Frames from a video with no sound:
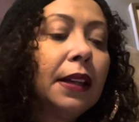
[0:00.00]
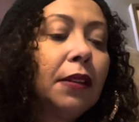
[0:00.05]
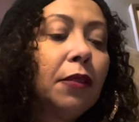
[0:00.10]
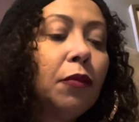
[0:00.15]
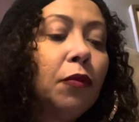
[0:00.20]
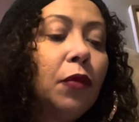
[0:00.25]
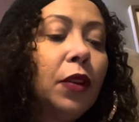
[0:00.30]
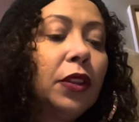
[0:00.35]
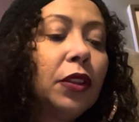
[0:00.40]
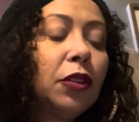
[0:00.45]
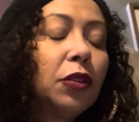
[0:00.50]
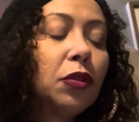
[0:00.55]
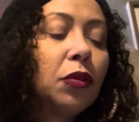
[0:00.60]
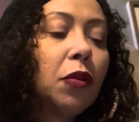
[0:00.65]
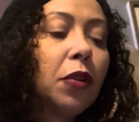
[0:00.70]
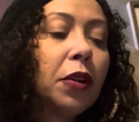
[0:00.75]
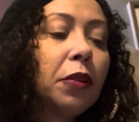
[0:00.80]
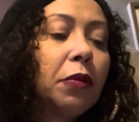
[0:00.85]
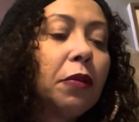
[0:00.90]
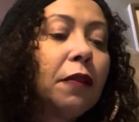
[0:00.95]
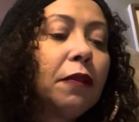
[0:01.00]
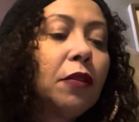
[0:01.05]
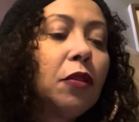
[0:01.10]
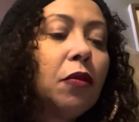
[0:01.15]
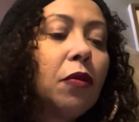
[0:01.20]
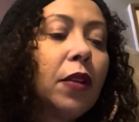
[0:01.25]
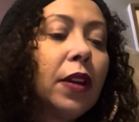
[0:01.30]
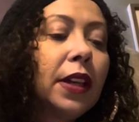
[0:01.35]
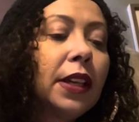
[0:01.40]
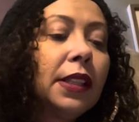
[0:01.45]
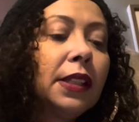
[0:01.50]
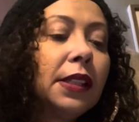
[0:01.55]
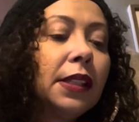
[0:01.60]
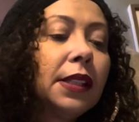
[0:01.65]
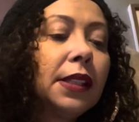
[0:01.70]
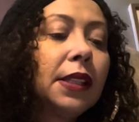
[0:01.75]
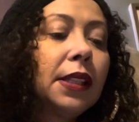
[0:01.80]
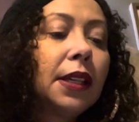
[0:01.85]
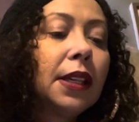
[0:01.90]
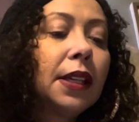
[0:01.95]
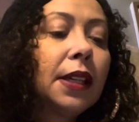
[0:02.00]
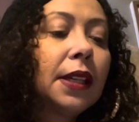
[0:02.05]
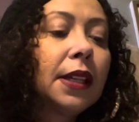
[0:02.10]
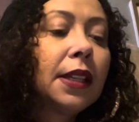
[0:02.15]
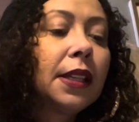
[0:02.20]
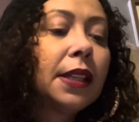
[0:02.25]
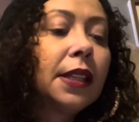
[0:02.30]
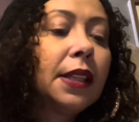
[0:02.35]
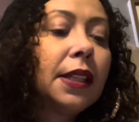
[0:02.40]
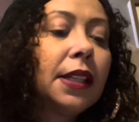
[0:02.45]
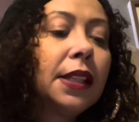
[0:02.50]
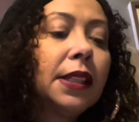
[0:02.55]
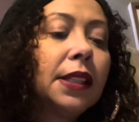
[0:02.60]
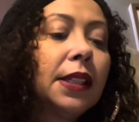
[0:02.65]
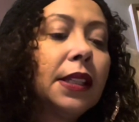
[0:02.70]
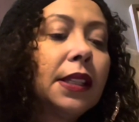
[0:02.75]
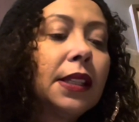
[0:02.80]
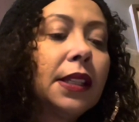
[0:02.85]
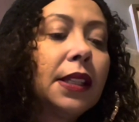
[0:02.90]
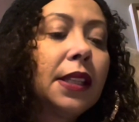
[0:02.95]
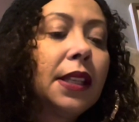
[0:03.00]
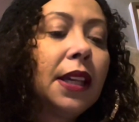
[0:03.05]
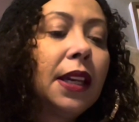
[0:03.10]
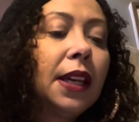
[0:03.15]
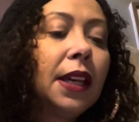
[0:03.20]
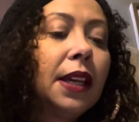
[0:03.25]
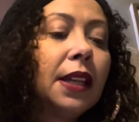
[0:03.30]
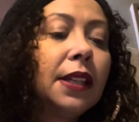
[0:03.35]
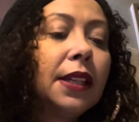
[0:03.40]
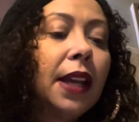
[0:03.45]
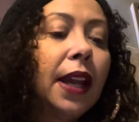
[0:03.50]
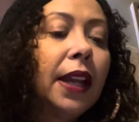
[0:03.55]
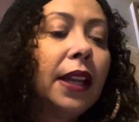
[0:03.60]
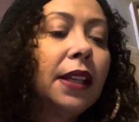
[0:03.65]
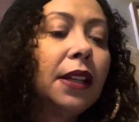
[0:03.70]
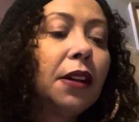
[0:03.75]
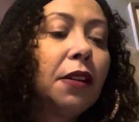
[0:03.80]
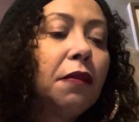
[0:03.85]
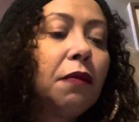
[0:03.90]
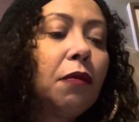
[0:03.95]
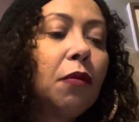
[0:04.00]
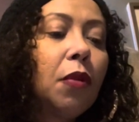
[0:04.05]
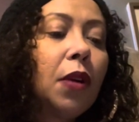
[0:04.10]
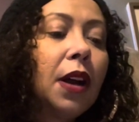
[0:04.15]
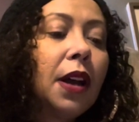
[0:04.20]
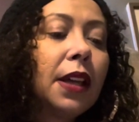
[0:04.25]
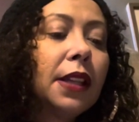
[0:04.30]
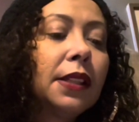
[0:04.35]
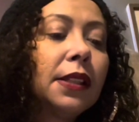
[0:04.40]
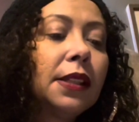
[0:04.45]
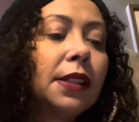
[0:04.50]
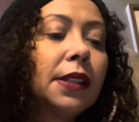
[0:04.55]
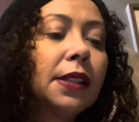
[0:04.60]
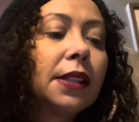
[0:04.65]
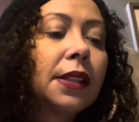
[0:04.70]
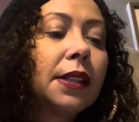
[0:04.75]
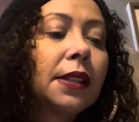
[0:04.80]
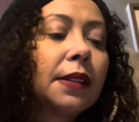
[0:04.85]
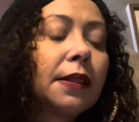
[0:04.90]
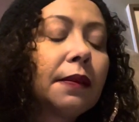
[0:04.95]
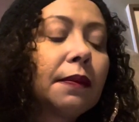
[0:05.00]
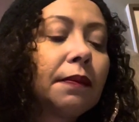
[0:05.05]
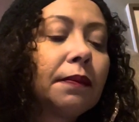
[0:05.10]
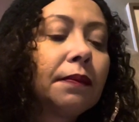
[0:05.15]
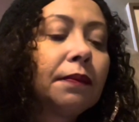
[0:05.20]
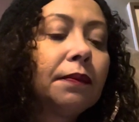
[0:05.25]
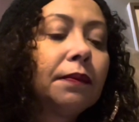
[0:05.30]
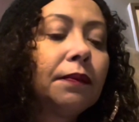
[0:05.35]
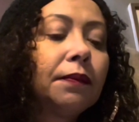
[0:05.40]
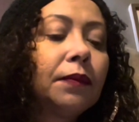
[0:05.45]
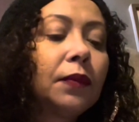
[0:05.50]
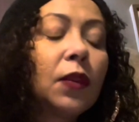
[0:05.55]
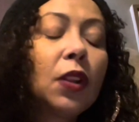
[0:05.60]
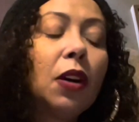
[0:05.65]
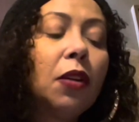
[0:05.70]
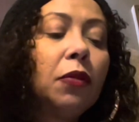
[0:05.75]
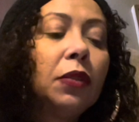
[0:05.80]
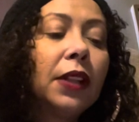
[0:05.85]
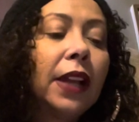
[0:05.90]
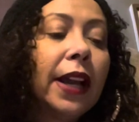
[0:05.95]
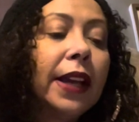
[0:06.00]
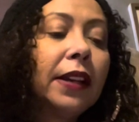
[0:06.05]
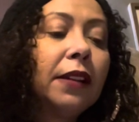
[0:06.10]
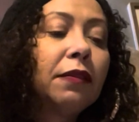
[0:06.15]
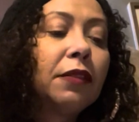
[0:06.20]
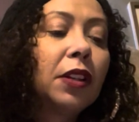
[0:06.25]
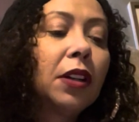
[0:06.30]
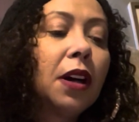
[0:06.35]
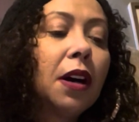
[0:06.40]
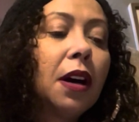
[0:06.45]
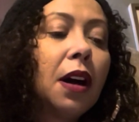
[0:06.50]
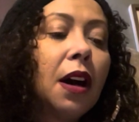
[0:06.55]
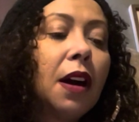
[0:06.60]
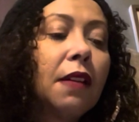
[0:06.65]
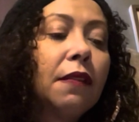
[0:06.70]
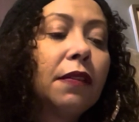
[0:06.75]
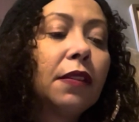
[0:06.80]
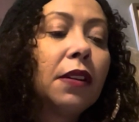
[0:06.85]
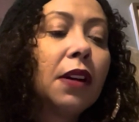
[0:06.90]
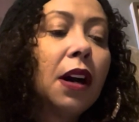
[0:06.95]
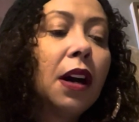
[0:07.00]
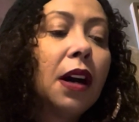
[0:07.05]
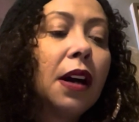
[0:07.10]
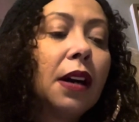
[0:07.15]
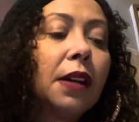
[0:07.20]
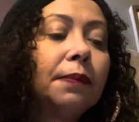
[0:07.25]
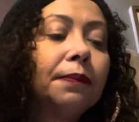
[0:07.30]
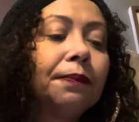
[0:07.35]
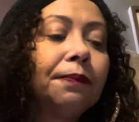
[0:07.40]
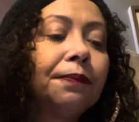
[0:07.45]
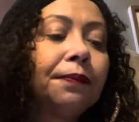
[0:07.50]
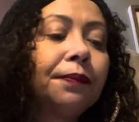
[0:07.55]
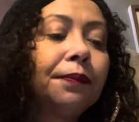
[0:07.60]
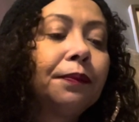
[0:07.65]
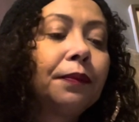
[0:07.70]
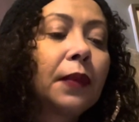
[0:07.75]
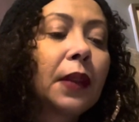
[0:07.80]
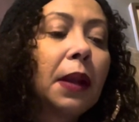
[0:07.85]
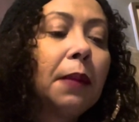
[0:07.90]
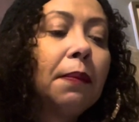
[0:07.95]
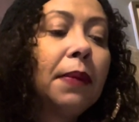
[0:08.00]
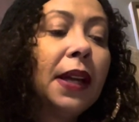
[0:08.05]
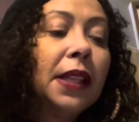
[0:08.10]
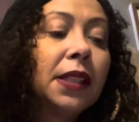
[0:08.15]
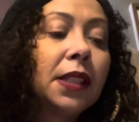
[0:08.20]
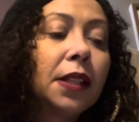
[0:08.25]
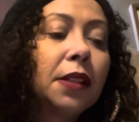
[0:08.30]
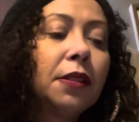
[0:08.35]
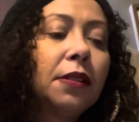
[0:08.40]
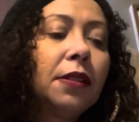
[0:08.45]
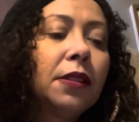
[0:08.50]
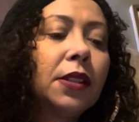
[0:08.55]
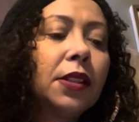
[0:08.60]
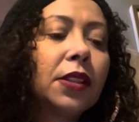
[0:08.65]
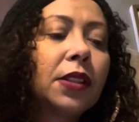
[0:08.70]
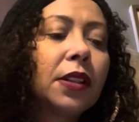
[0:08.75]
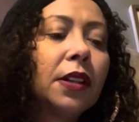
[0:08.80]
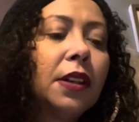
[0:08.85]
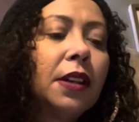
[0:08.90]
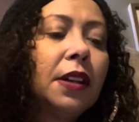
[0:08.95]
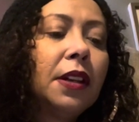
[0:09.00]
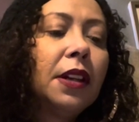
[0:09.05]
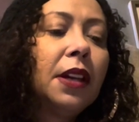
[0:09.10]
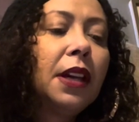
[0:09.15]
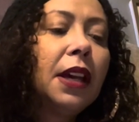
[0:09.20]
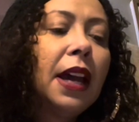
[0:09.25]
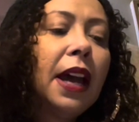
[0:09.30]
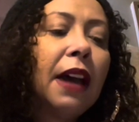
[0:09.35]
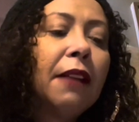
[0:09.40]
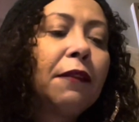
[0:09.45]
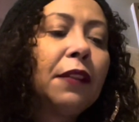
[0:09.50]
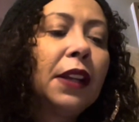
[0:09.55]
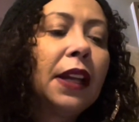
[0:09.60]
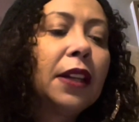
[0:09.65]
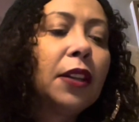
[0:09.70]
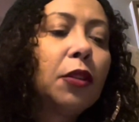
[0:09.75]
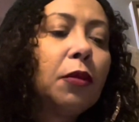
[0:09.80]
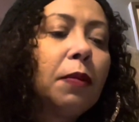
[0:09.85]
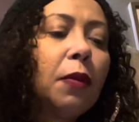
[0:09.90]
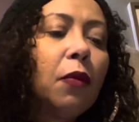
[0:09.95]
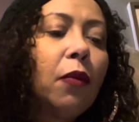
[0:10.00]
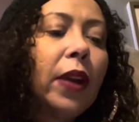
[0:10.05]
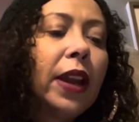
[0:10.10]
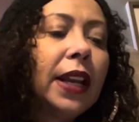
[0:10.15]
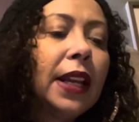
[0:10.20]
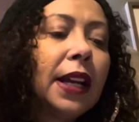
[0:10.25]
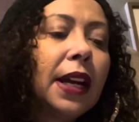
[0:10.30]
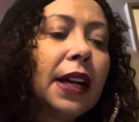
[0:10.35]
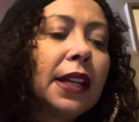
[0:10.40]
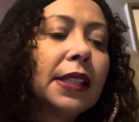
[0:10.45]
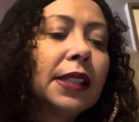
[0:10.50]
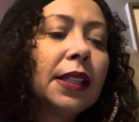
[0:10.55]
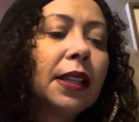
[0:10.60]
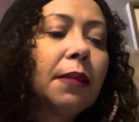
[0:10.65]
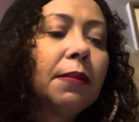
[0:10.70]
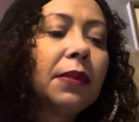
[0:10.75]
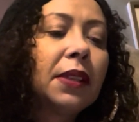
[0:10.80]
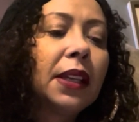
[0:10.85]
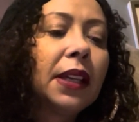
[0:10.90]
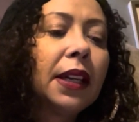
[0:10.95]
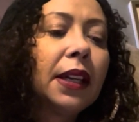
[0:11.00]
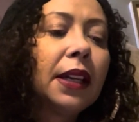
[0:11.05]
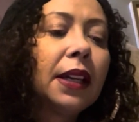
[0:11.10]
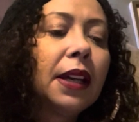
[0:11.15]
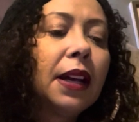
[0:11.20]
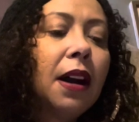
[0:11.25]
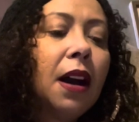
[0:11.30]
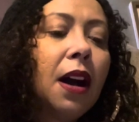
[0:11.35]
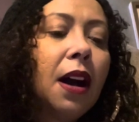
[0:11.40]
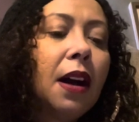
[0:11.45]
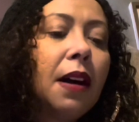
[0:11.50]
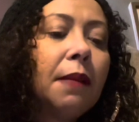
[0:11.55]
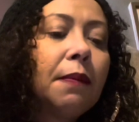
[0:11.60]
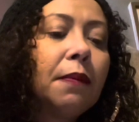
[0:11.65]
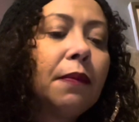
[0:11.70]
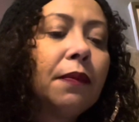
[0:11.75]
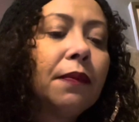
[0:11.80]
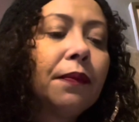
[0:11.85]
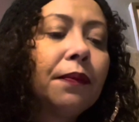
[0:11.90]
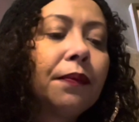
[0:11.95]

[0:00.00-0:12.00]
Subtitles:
With the Daughter of Coins, this is the Knight of Wands. No, Knight of Pentacles. I feel like you've been waiting on something and